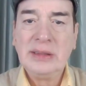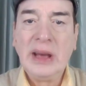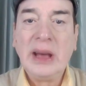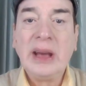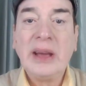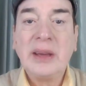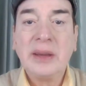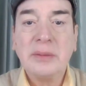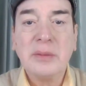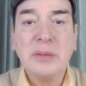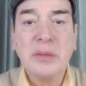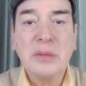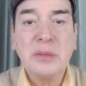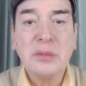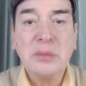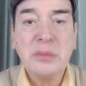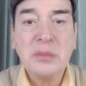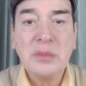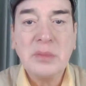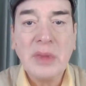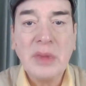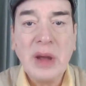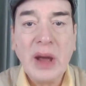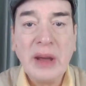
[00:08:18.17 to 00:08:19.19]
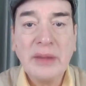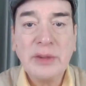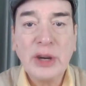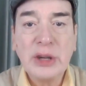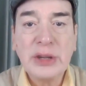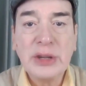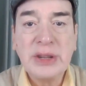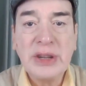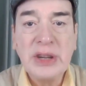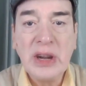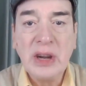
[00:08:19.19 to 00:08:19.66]
I've
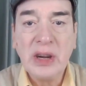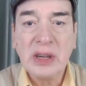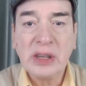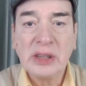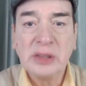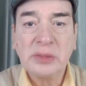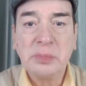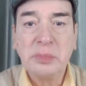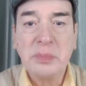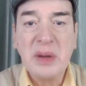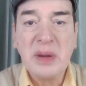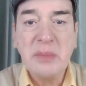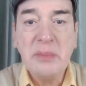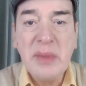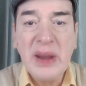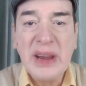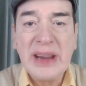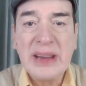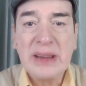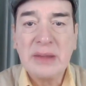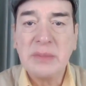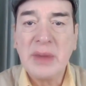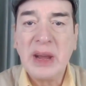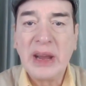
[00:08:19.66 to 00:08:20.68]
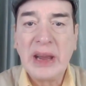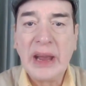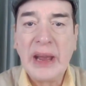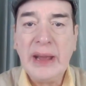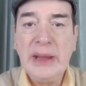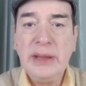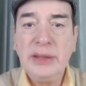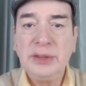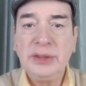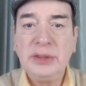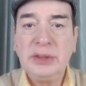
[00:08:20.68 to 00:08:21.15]
got tears brimming in my
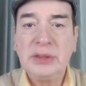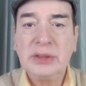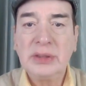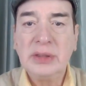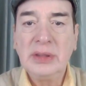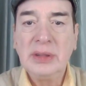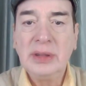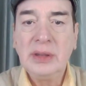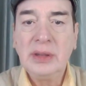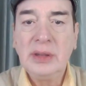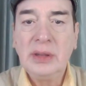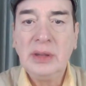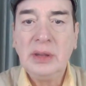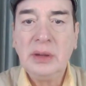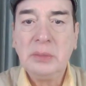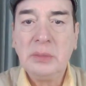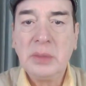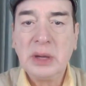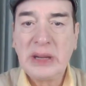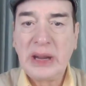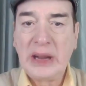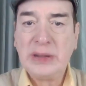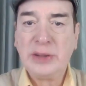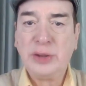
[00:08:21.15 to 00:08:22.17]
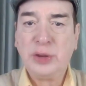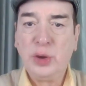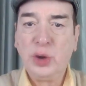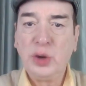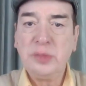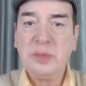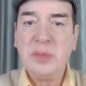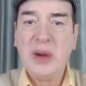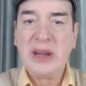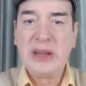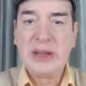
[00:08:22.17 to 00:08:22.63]
eyes, but I
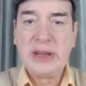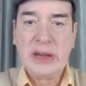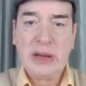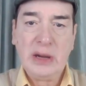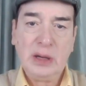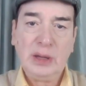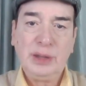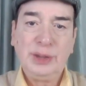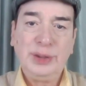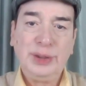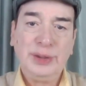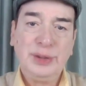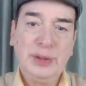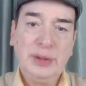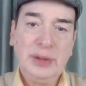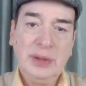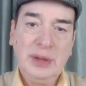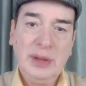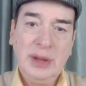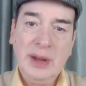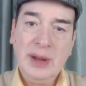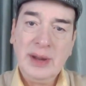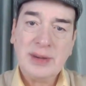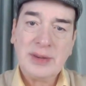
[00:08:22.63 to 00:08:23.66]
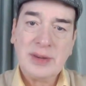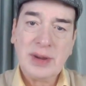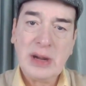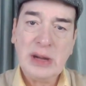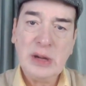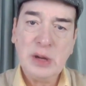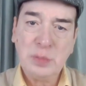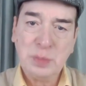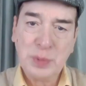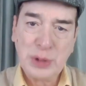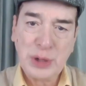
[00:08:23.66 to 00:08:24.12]
choke my tears,
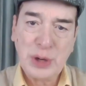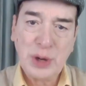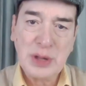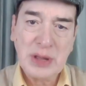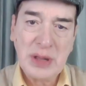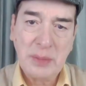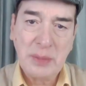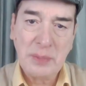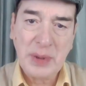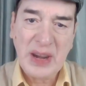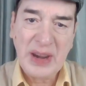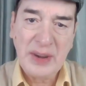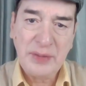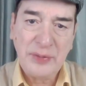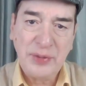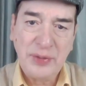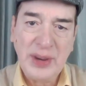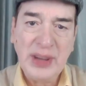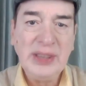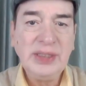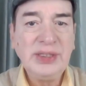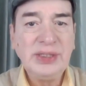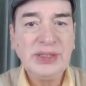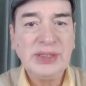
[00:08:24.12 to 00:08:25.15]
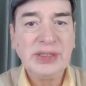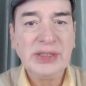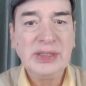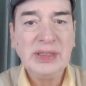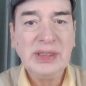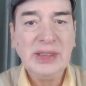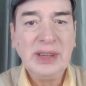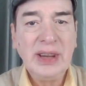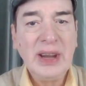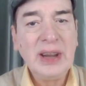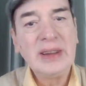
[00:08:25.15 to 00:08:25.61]
try to put on a brave
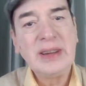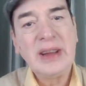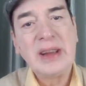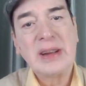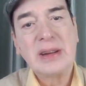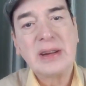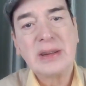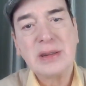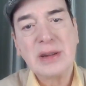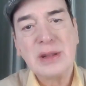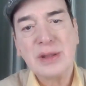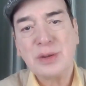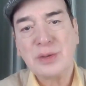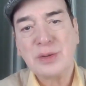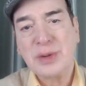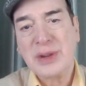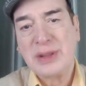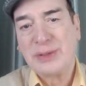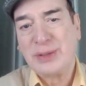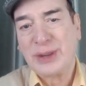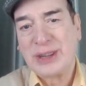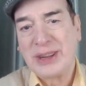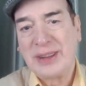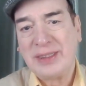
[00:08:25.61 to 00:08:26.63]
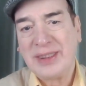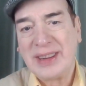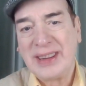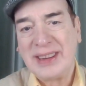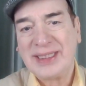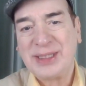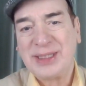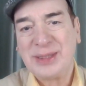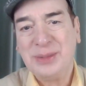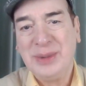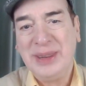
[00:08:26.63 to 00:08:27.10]
face, and I continue with whatever
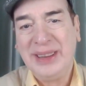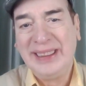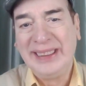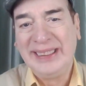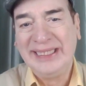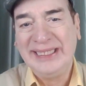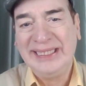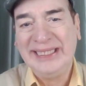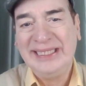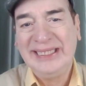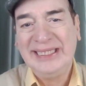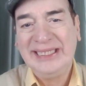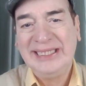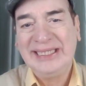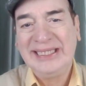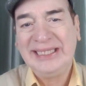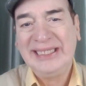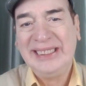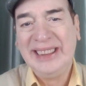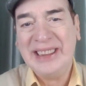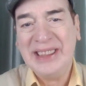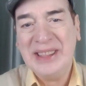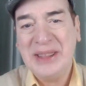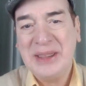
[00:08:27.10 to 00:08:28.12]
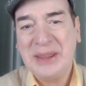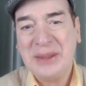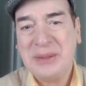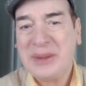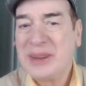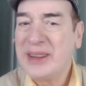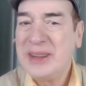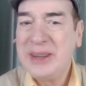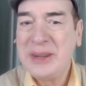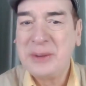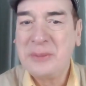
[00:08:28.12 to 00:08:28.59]
has to be done,
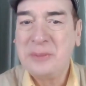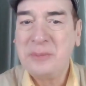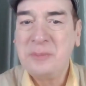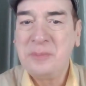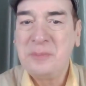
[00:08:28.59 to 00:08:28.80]
right?